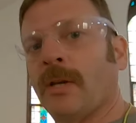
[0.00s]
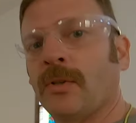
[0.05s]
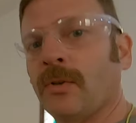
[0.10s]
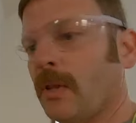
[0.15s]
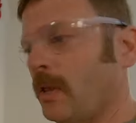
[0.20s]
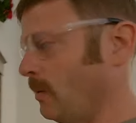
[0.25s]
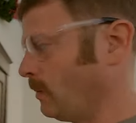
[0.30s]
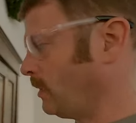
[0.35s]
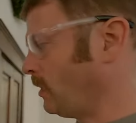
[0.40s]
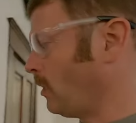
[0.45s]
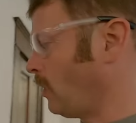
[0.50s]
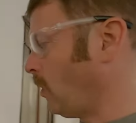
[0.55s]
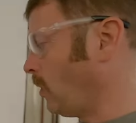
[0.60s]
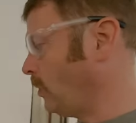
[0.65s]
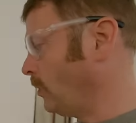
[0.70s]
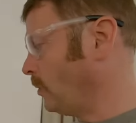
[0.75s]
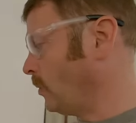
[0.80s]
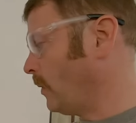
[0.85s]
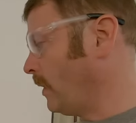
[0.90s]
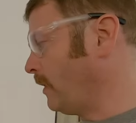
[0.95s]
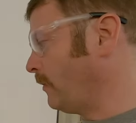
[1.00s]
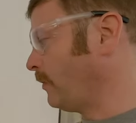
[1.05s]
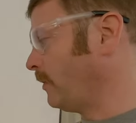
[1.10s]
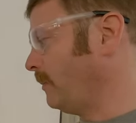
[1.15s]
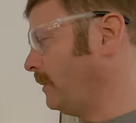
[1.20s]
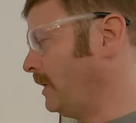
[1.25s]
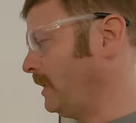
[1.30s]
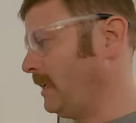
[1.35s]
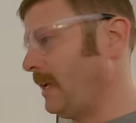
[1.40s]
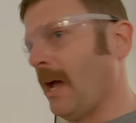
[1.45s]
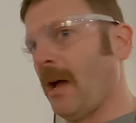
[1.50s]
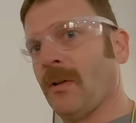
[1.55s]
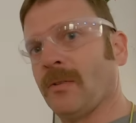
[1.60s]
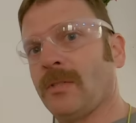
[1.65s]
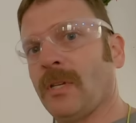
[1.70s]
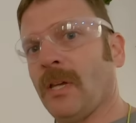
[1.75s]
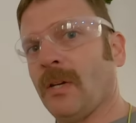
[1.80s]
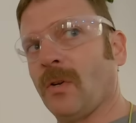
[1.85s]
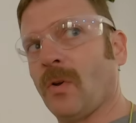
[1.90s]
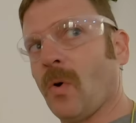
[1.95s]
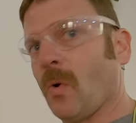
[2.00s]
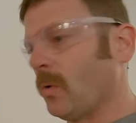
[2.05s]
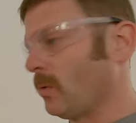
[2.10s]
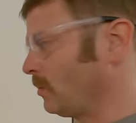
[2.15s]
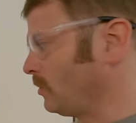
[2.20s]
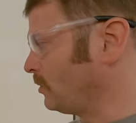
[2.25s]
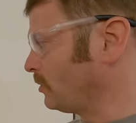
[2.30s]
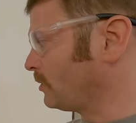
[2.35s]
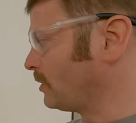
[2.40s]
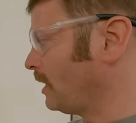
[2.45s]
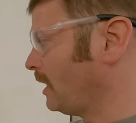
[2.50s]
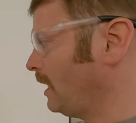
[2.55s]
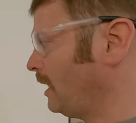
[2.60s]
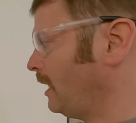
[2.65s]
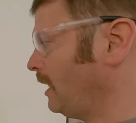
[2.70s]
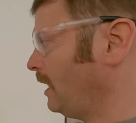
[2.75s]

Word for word: make sure that we hold away from any outside corners